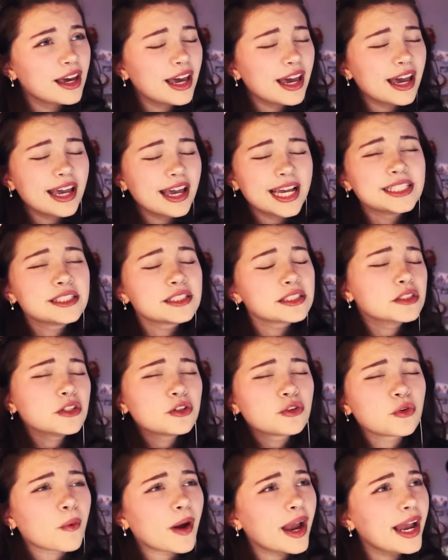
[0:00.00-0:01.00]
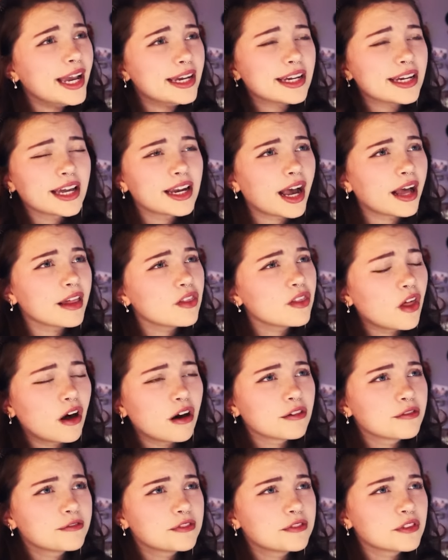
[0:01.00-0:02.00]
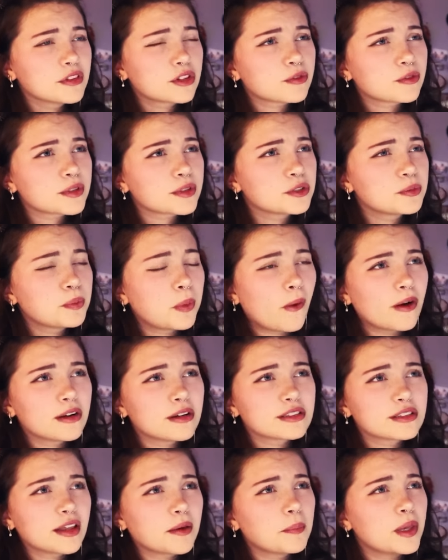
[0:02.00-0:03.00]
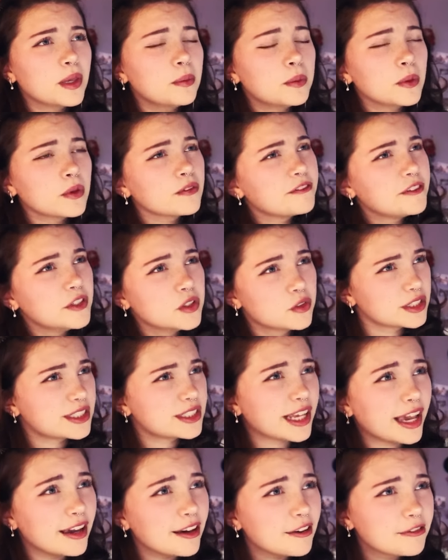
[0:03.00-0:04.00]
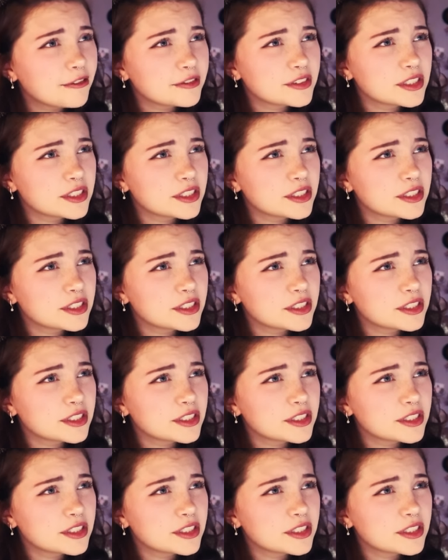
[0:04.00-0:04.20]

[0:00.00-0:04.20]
It's great, and I love the response that people feel safe